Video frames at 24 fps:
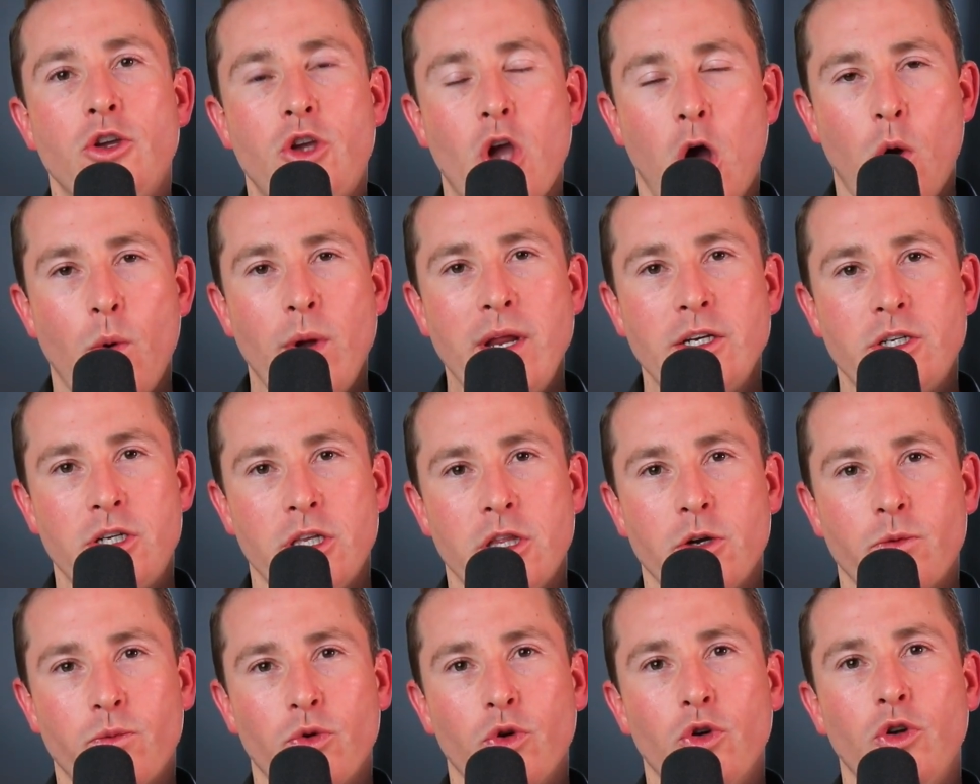go into
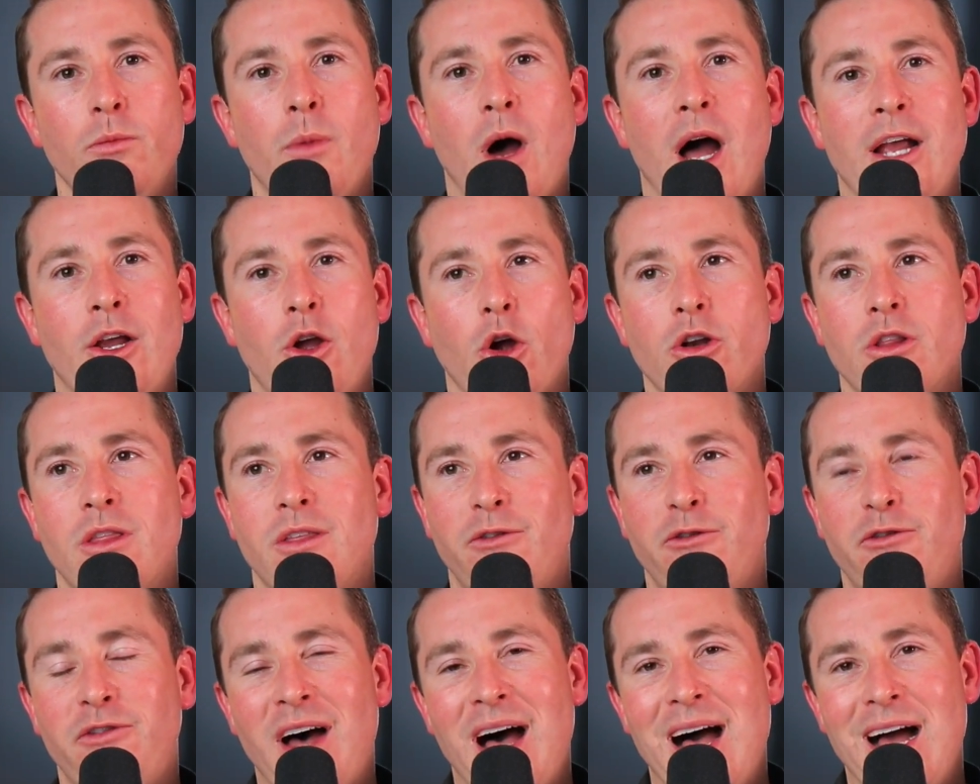the room. I go to
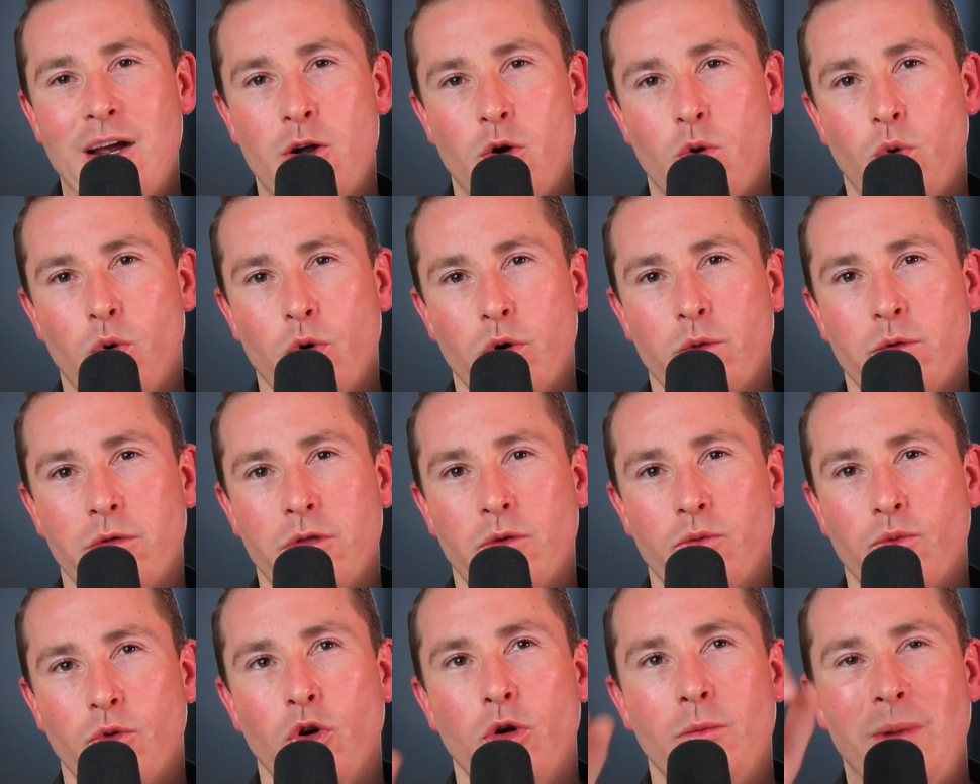the far corner of
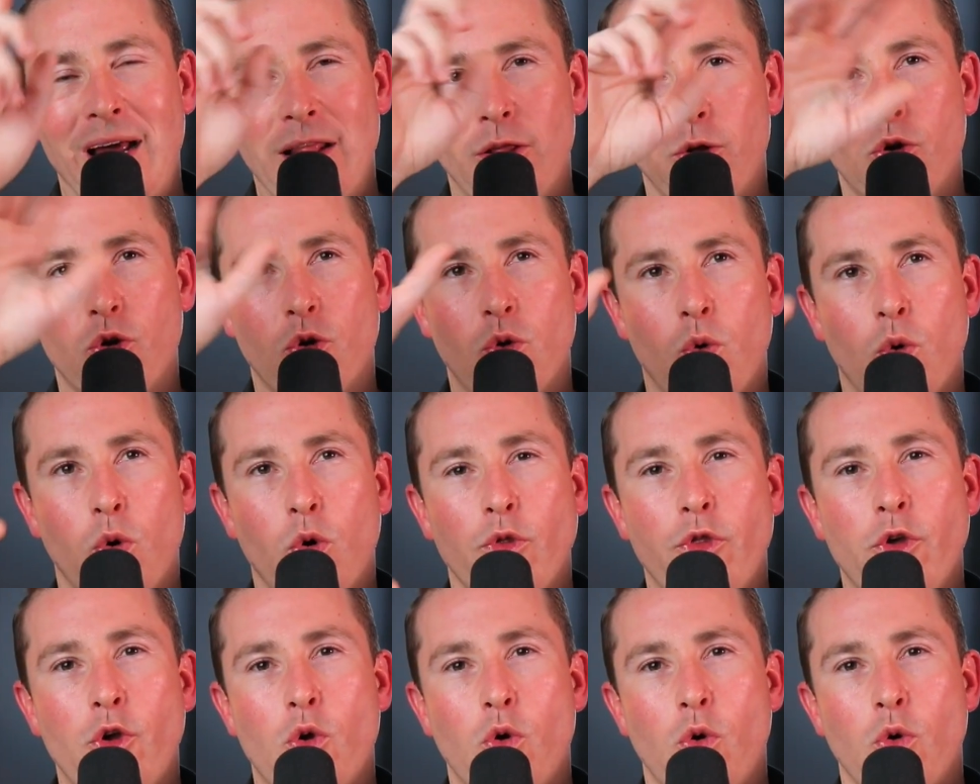the room. I look at
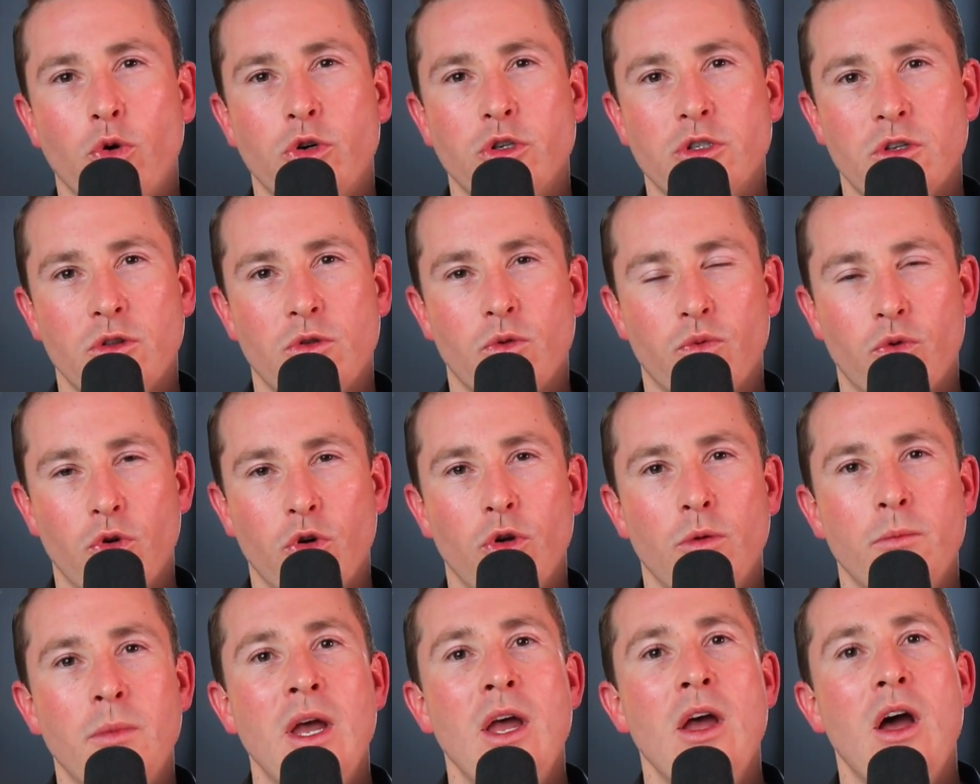all the corners of the
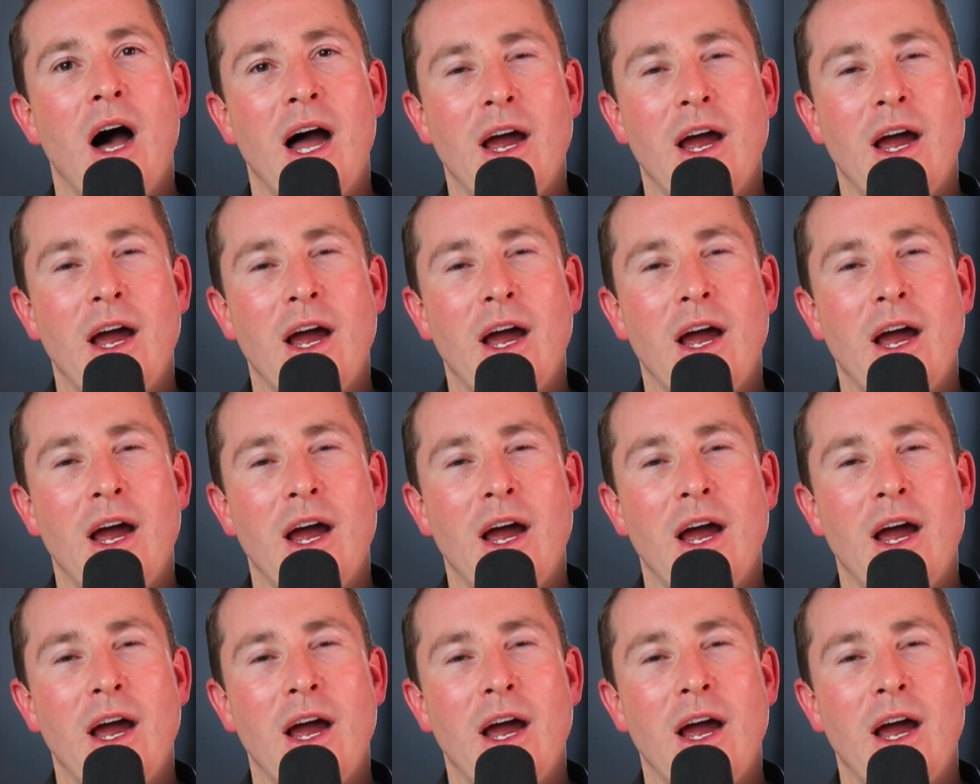room.